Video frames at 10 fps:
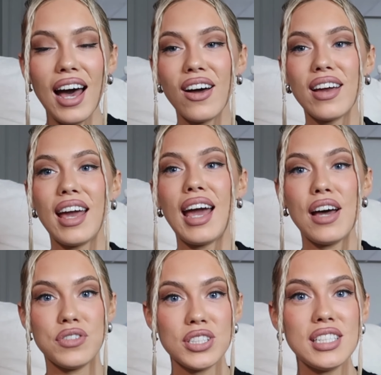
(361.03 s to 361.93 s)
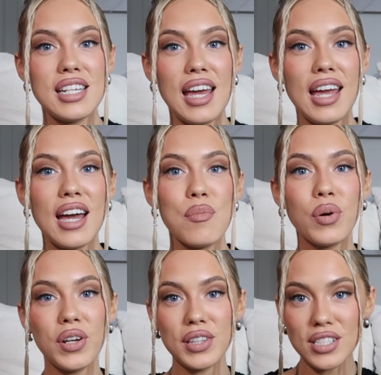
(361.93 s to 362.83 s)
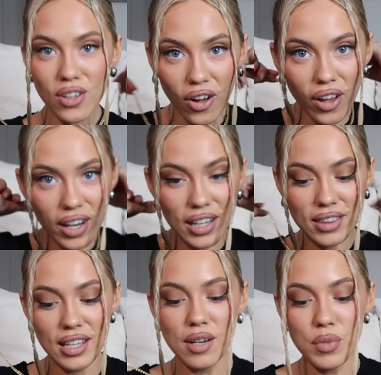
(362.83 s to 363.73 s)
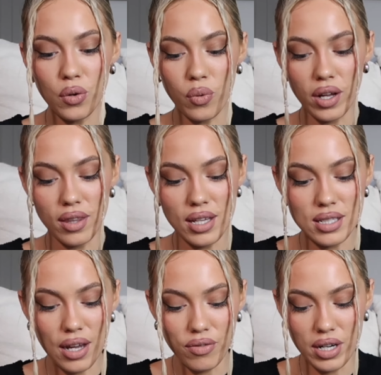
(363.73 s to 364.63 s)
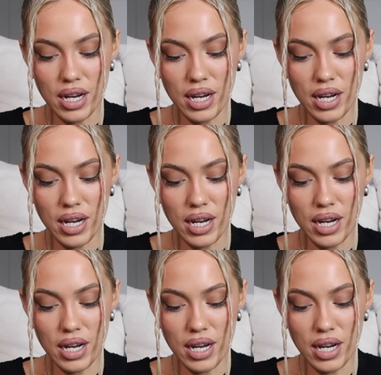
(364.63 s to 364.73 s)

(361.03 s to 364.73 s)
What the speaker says: Okay, after today, I'm putting this on, and I think I'm gonna wear this every